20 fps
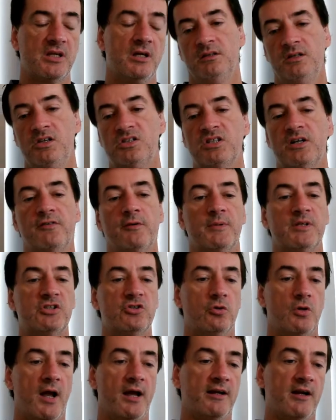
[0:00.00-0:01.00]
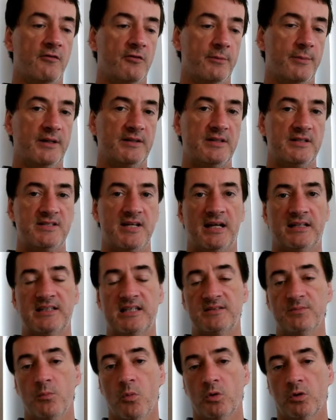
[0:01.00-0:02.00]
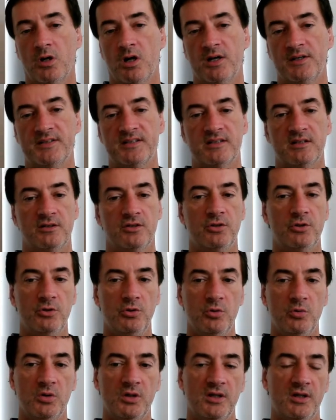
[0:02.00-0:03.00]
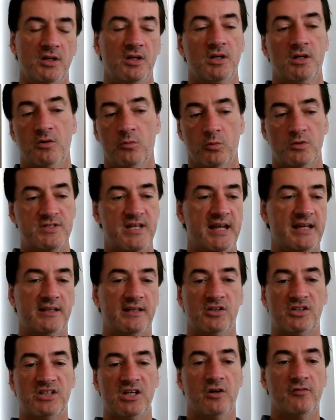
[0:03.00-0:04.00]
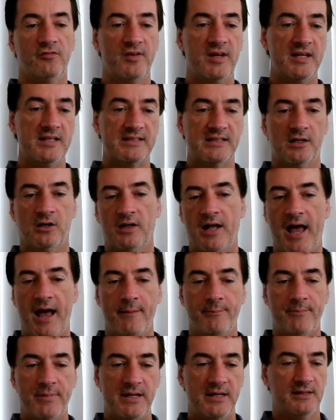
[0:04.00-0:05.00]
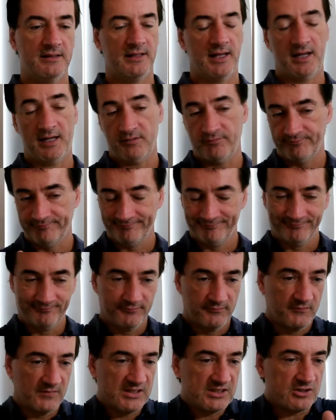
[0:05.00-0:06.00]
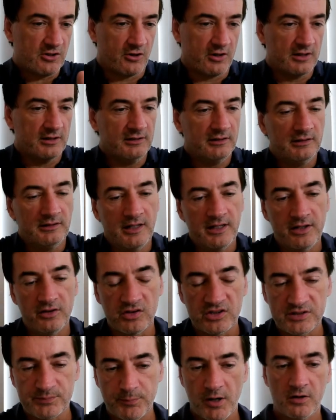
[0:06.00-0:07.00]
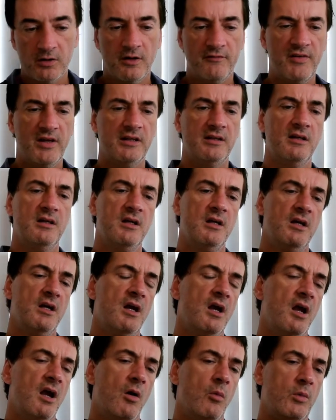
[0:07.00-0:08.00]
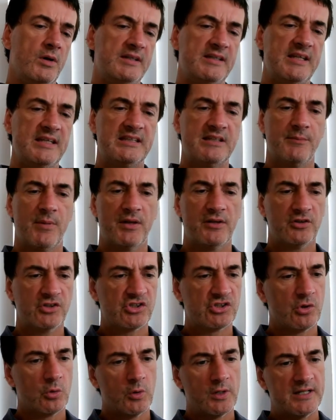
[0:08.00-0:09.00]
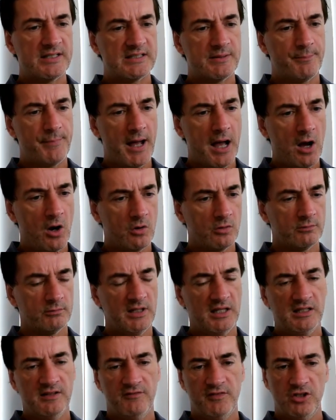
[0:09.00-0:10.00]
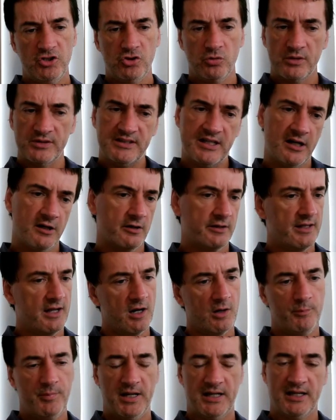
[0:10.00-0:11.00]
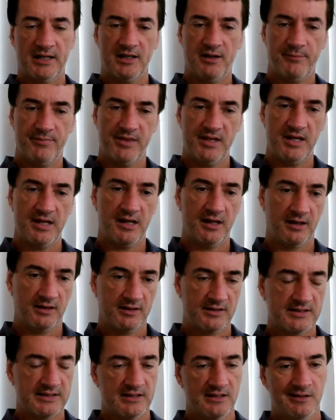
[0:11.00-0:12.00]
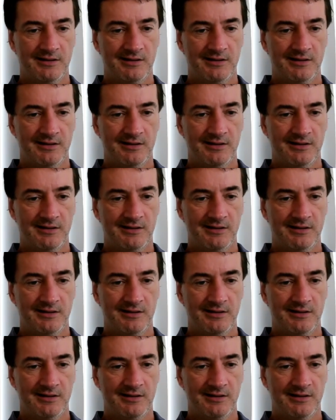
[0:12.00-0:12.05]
You saw from the story I covered about the Texas morons who were taking their selfies and all happy and they started a little spreader event. We see some other stories about individuals here and there picking up things.